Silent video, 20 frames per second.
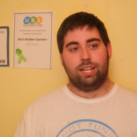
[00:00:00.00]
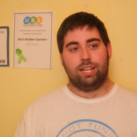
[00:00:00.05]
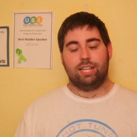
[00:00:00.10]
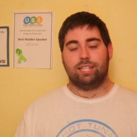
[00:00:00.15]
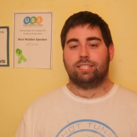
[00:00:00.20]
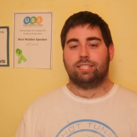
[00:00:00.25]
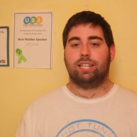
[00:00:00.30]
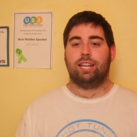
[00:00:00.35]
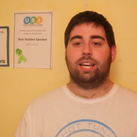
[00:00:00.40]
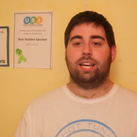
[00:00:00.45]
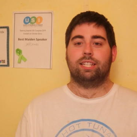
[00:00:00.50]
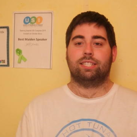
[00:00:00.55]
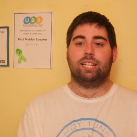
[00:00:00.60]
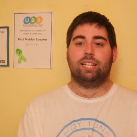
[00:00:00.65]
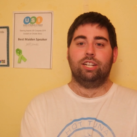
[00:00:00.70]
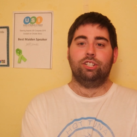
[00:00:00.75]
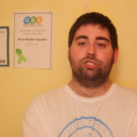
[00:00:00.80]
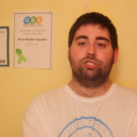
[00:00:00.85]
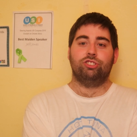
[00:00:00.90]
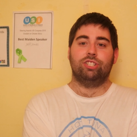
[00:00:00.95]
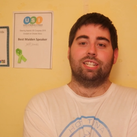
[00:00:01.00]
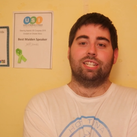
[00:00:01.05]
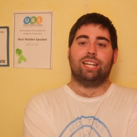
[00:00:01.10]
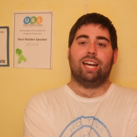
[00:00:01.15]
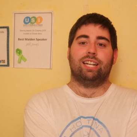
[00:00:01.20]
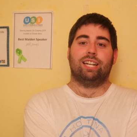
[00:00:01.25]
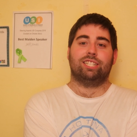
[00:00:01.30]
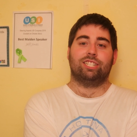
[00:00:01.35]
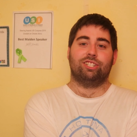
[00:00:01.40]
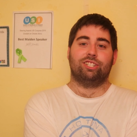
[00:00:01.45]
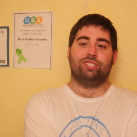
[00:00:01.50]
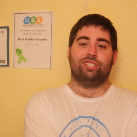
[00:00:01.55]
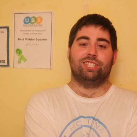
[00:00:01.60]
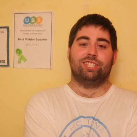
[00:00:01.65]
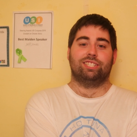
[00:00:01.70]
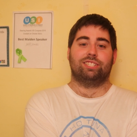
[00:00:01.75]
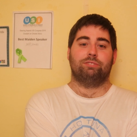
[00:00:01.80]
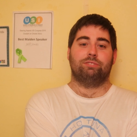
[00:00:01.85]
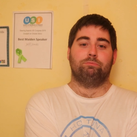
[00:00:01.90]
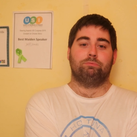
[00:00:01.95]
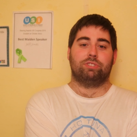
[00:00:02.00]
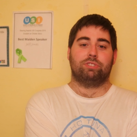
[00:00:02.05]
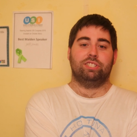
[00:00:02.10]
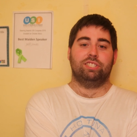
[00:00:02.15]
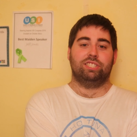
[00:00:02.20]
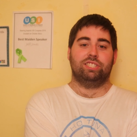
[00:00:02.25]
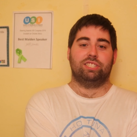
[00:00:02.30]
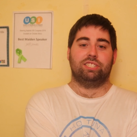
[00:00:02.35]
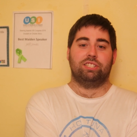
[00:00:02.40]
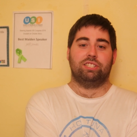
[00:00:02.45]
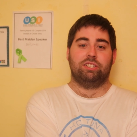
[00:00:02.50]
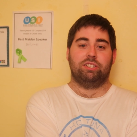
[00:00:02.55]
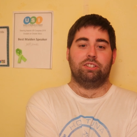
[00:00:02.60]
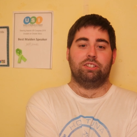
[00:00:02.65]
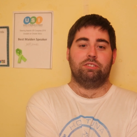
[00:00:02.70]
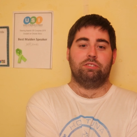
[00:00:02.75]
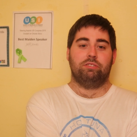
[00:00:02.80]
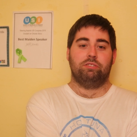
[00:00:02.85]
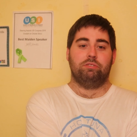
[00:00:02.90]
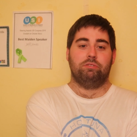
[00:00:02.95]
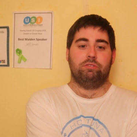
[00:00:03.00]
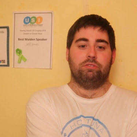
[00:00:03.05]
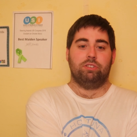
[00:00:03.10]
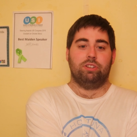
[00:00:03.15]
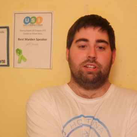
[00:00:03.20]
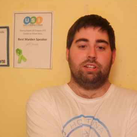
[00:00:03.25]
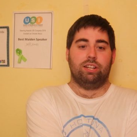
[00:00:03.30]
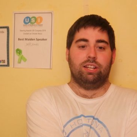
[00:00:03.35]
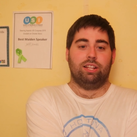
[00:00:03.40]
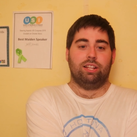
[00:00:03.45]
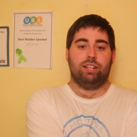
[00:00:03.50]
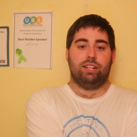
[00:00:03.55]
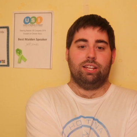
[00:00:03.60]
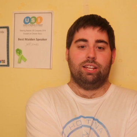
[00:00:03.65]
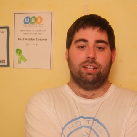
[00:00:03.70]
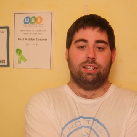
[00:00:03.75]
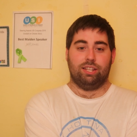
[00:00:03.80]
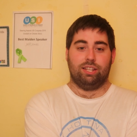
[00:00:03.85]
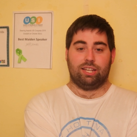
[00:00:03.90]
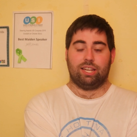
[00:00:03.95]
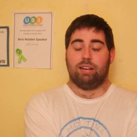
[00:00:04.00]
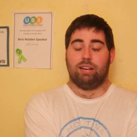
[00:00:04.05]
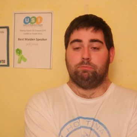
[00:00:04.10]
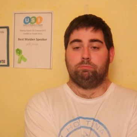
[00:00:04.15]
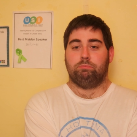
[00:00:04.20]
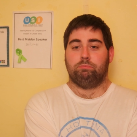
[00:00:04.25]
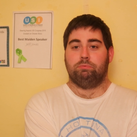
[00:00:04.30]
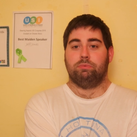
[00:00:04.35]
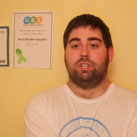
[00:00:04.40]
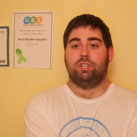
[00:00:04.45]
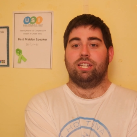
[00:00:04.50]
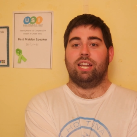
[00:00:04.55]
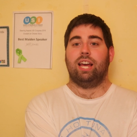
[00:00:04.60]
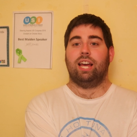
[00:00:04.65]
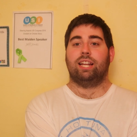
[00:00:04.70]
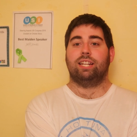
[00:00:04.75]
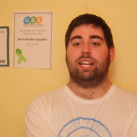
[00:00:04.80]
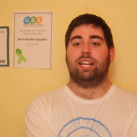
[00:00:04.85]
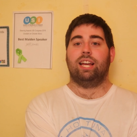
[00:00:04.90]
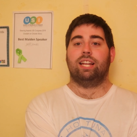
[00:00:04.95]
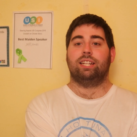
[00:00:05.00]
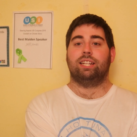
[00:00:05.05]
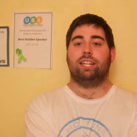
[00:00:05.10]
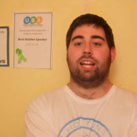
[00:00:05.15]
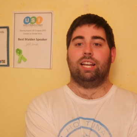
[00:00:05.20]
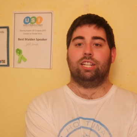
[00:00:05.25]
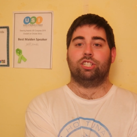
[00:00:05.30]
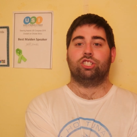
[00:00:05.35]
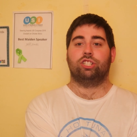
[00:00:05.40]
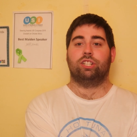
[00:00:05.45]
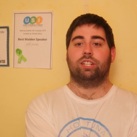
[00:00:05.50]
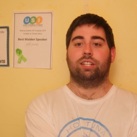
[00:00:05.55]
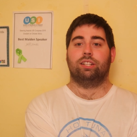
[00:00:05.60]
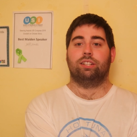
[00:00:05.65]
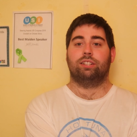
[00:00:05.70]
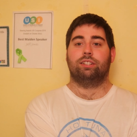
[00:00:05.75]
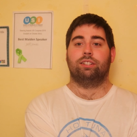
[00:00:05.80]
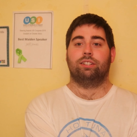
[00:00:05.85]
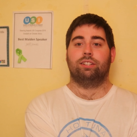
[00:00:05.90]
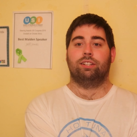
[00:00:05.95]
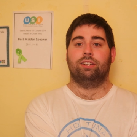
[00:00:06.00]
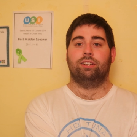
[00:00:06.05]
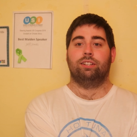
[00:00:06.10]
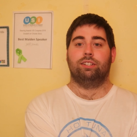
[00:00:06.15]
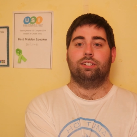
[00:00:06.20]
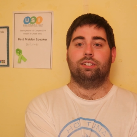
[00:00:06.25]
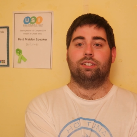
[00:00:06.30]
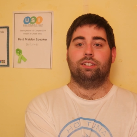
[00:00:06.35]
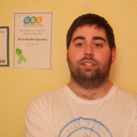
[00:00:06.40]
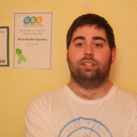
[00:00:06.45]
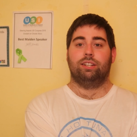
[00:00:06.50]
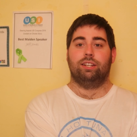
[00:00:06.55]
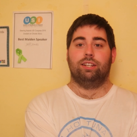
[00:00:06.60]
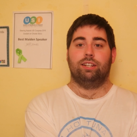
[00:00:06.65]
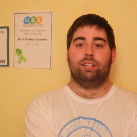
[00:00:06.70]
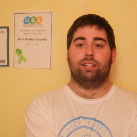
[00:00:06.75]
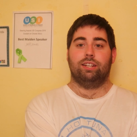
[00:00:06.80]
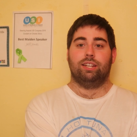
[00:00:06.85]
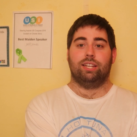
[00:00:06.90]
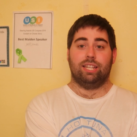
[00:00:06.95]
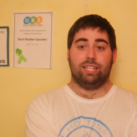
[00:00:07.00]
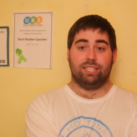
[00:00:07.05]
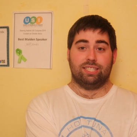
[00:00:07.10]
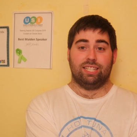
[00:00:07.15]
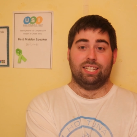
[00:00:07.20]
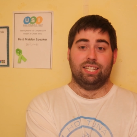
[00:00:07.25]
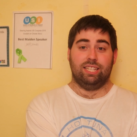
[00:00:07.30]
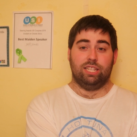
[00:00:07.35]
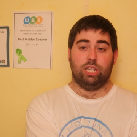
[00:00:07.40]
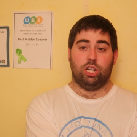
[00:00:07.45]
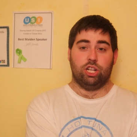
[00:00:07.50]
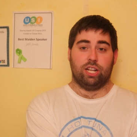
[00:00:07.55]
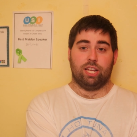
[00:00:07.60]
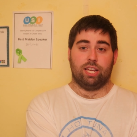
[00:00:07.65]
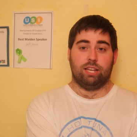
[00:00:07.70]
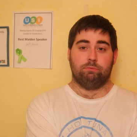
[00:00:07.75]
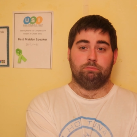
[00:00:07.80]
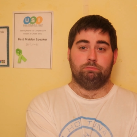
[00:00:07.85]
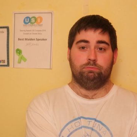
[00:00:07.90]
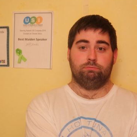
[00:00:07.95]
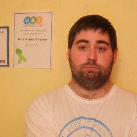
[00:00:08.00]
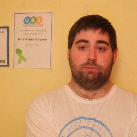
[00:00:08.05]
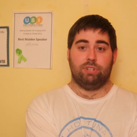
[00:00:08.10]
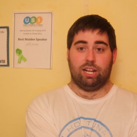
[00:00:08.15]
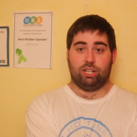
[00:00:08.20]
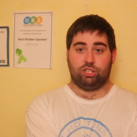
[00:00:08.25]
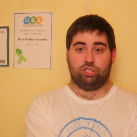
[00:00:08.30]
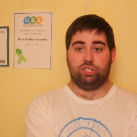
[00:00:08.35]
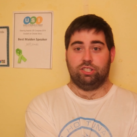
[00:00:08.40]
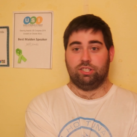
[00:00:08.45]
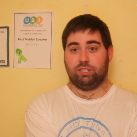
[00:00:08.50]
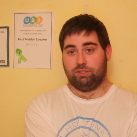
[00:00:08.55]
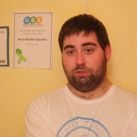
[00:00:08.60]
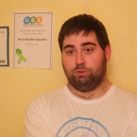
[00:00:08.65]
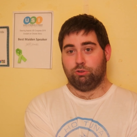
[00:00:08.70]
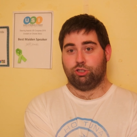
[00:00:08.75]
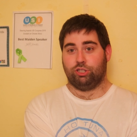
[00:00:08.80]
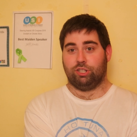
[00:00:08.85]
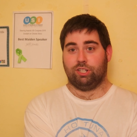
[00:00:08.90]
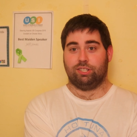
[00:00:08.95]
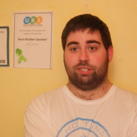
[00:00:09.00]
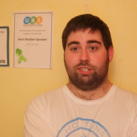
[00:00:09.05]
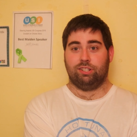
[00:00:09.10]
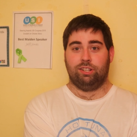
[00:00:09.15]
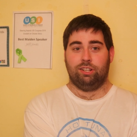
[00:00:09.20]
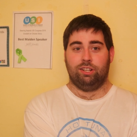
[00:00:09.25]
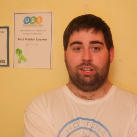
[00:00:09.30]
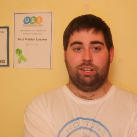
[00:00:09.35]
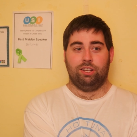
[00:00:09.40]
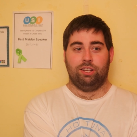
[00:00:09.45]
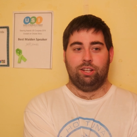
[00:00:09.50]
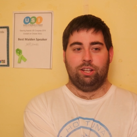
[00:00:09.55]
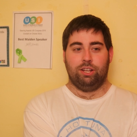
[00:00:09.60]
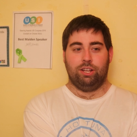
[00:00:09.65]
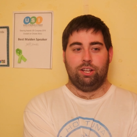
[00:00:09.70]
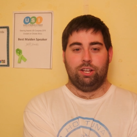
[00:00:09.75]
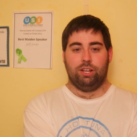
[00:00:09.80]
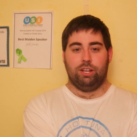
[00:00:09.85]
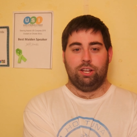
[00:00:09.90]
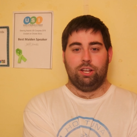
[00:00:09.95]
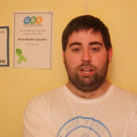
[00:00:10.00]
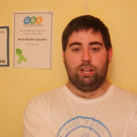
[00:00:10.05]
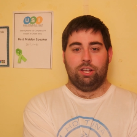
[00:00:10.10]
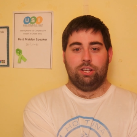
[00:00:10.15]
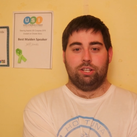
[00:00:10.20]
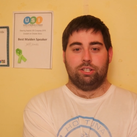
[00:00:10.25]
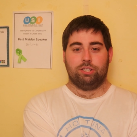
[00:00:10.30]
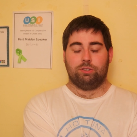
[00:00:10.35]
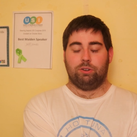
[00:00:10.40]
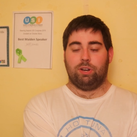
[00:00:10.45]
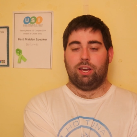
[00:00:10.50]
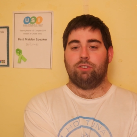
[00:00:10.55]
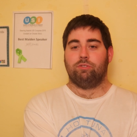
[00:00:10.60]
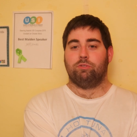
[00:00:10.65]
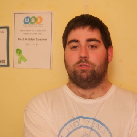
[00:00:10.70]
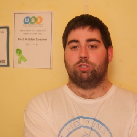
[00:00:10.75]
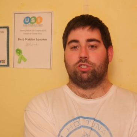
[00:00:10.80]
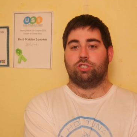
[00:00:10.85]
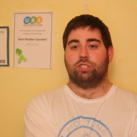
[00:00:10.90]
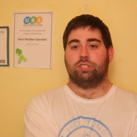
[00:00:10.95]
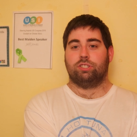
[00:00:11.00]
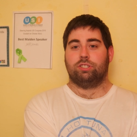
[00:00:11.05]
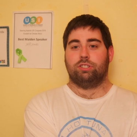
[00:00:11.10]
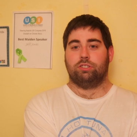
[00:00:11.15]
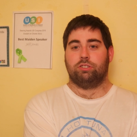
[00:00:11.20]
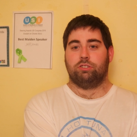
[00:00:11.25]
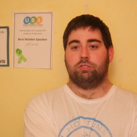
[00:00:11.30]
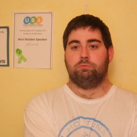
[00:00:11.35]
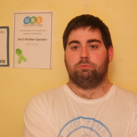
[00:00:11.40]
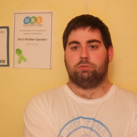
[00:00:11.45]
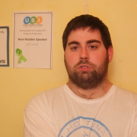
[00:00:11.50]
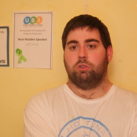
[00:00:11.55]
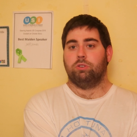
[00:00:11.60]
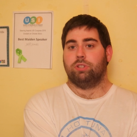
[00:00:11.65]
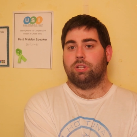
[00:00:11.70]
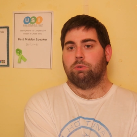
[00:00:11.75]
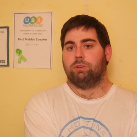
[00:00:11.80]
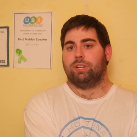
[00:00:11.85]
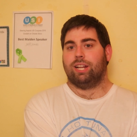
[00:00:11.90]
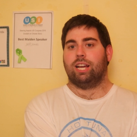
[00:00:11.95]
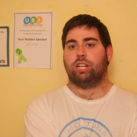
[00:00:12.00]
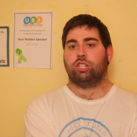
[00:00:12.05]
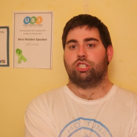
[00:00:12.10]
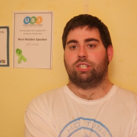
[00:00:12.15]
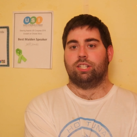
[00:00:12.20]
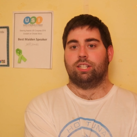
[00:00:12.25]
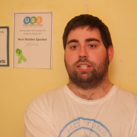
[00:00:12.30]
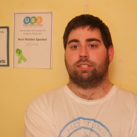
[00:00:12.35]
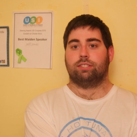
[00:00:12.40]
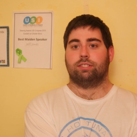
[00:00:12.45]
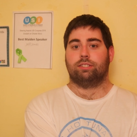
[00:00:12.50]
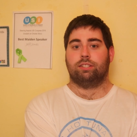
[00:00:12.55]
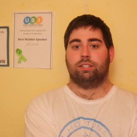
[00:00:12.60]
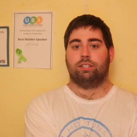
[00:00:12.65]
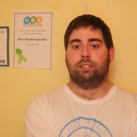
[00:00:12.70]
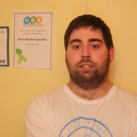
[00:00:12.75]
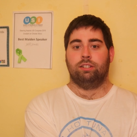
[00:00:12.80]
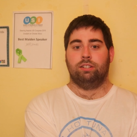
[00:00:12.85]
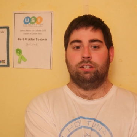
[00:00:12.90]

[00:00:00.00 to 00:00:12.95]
it's hard to really categorize them because, like, national is in their name, National Socialist. So everyone just assumes, oh, they were nationalists.